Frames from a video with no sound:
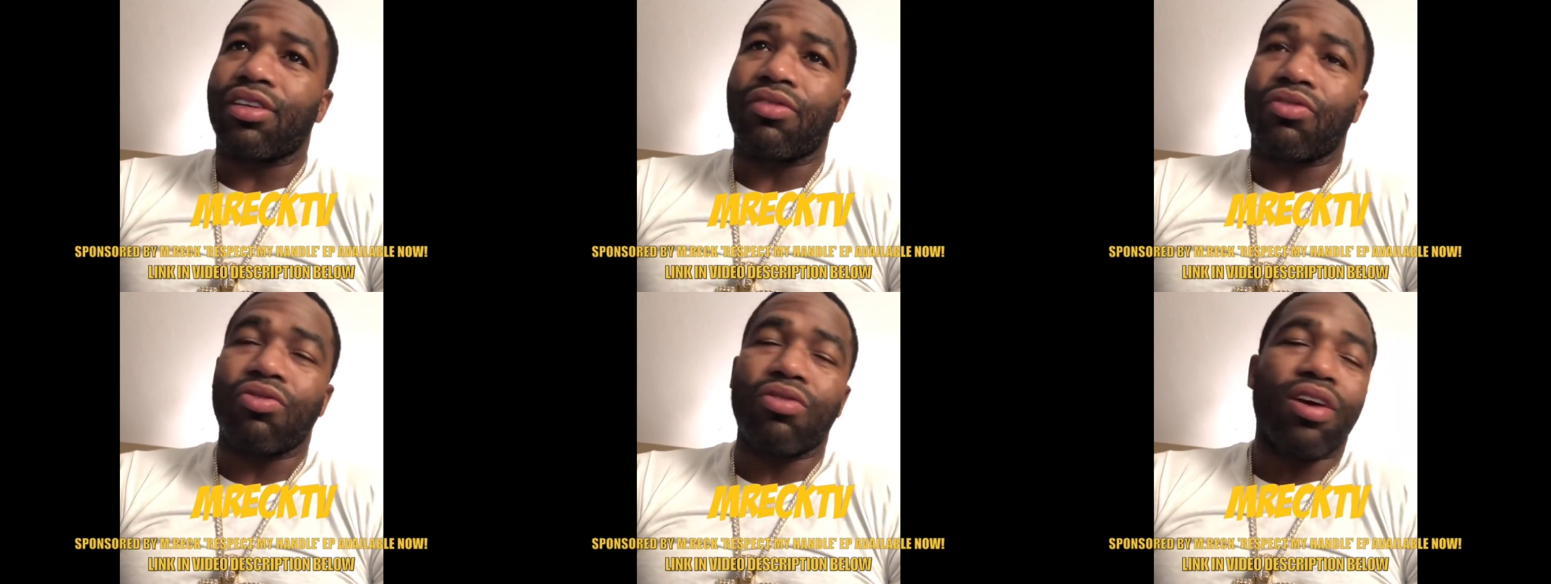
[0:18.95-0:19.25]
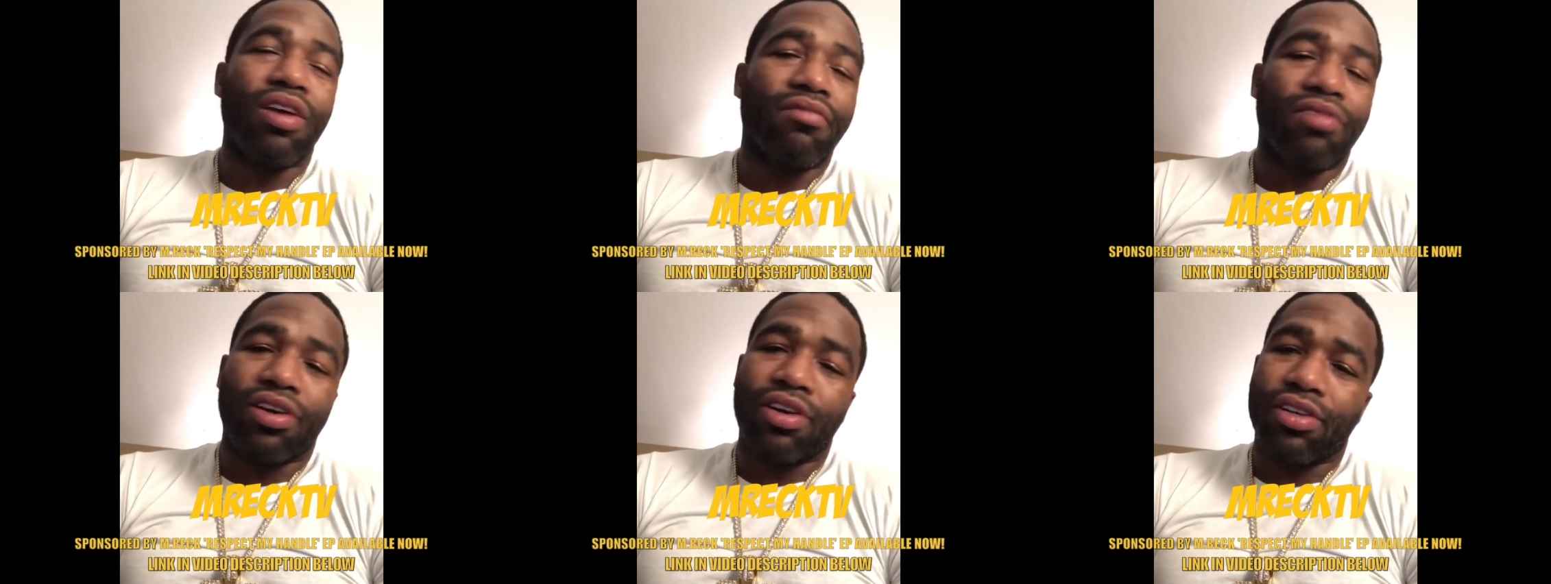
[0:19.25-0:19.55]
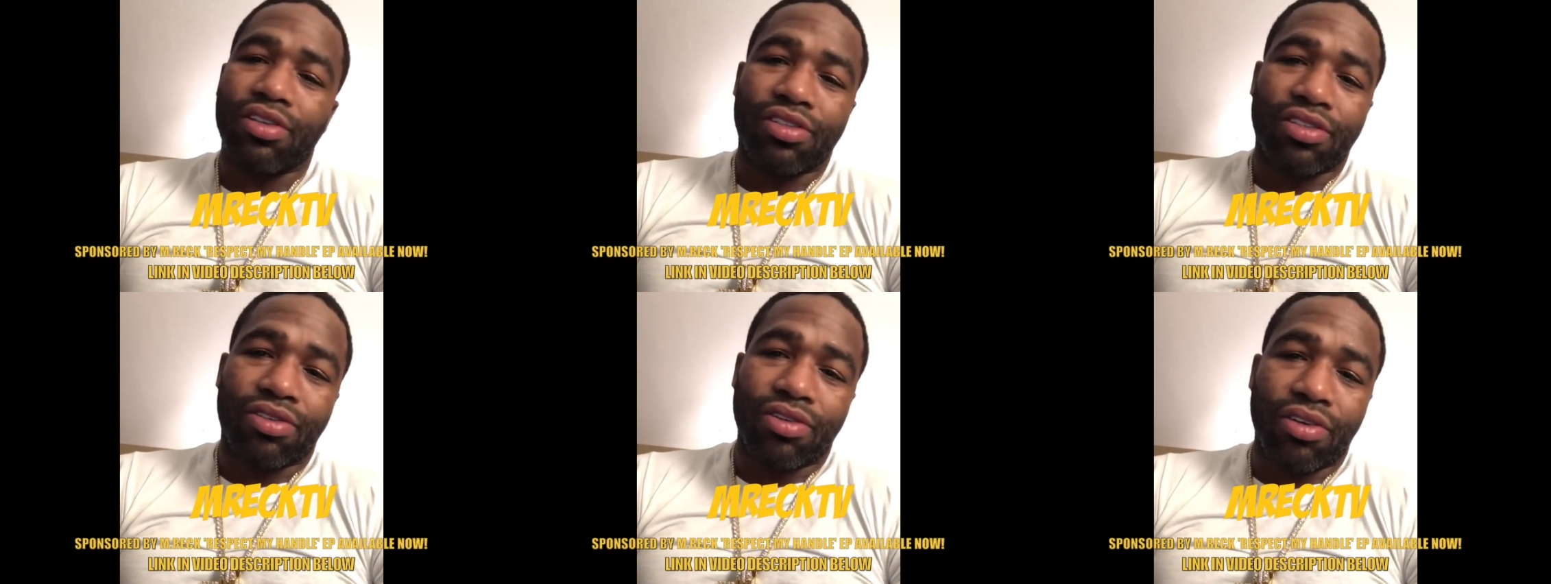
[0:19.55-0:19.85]
If you ever
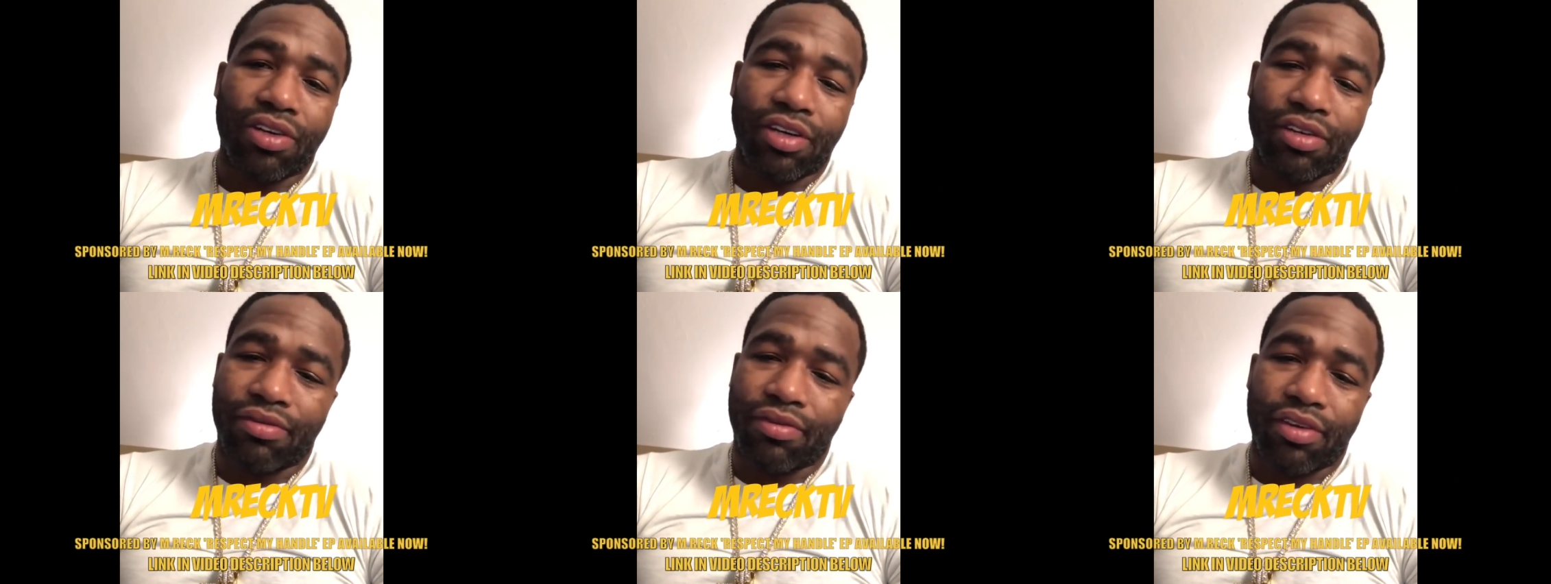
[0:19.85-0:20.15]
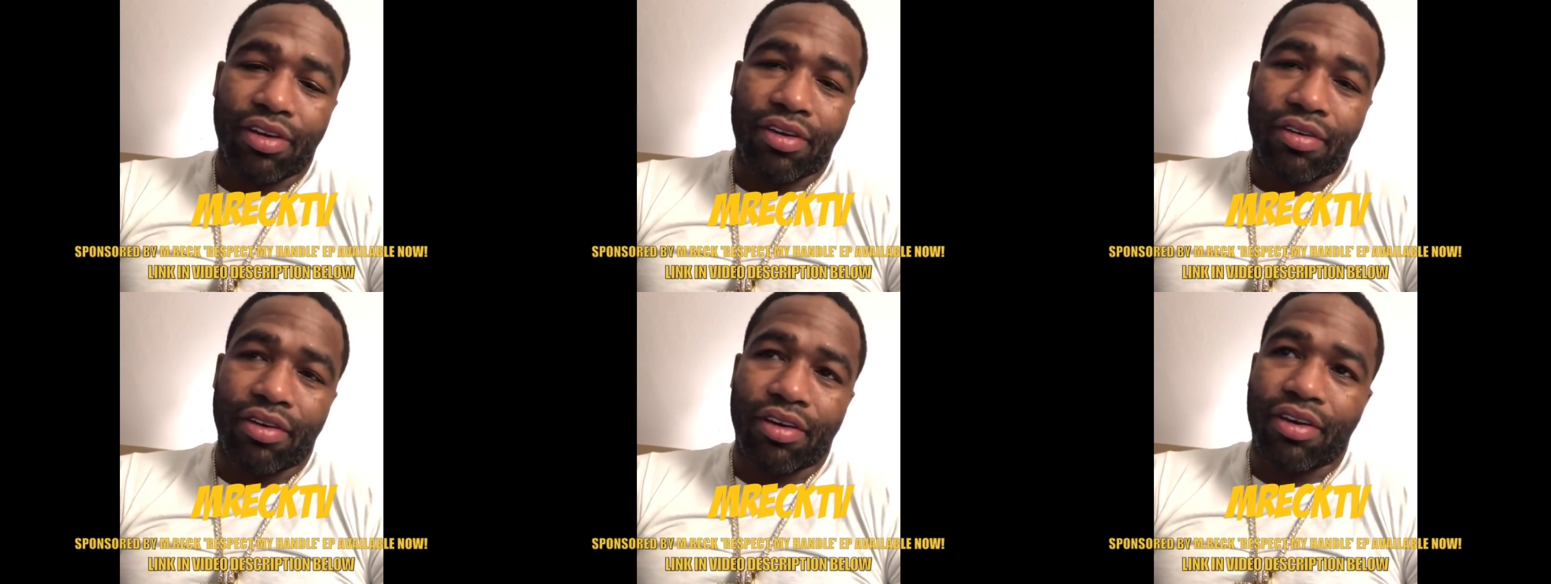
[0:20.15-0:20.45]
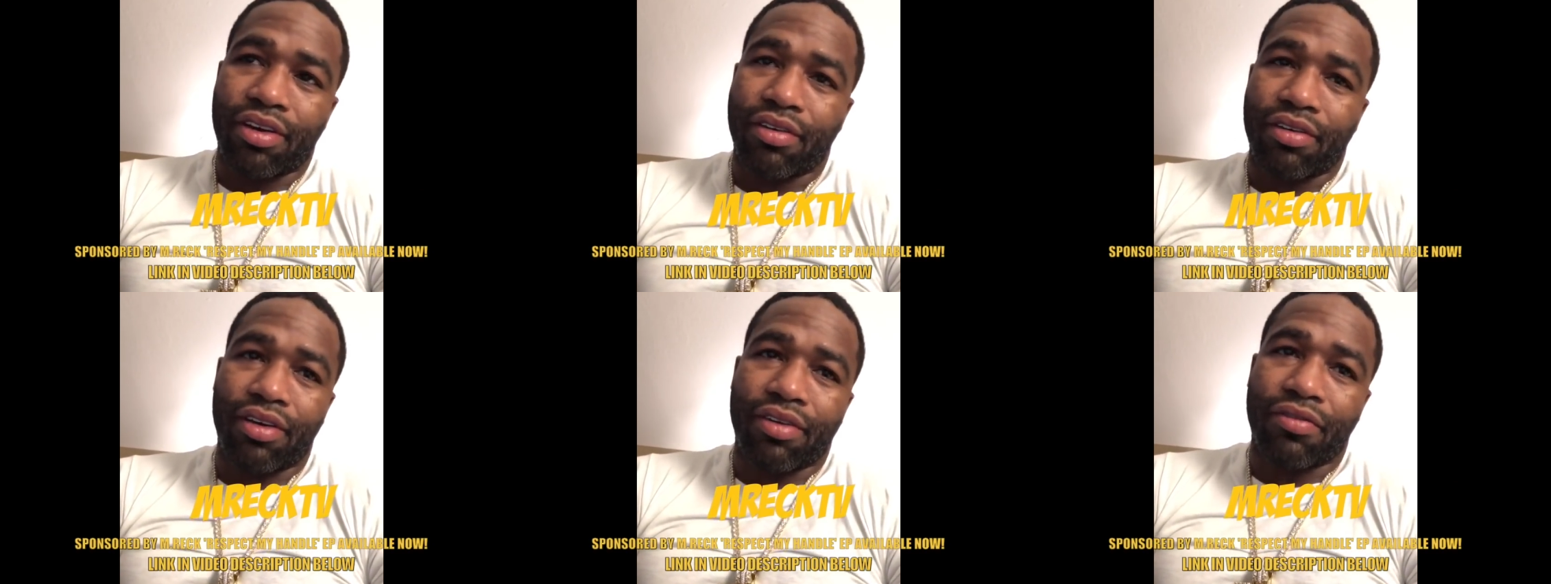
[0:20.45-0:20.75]
heard a story of, uh,
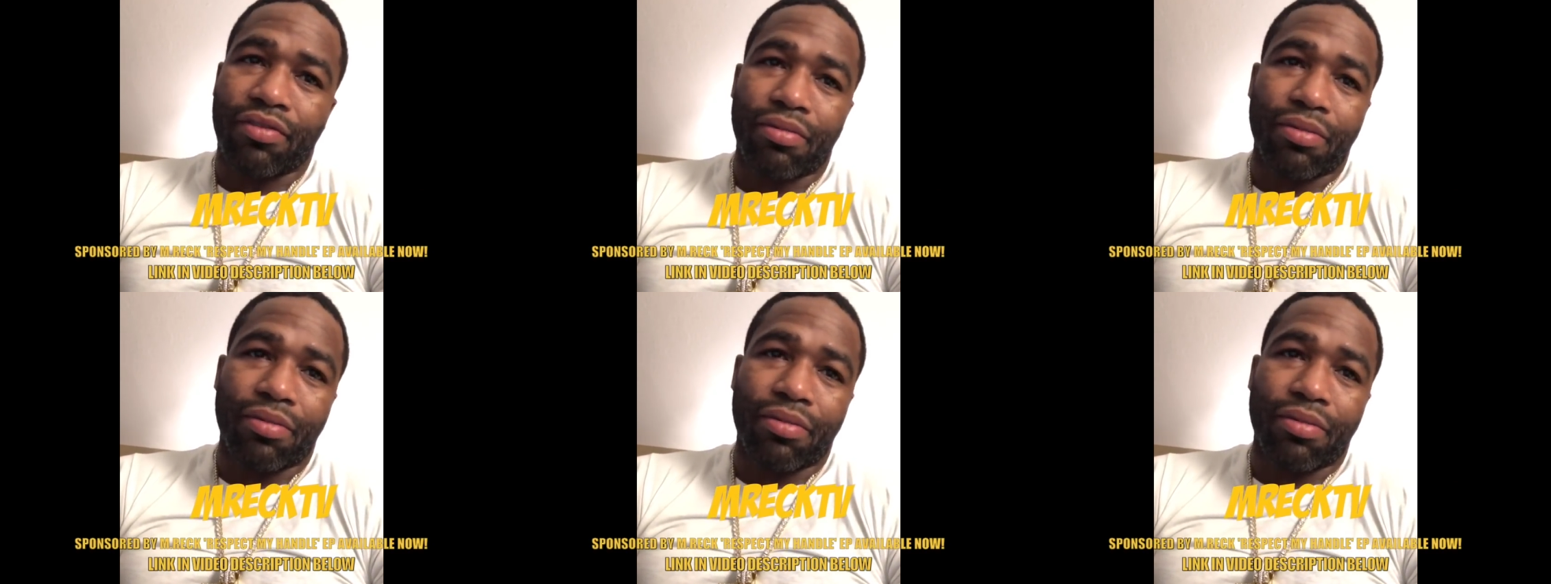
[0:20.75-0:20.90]
uh,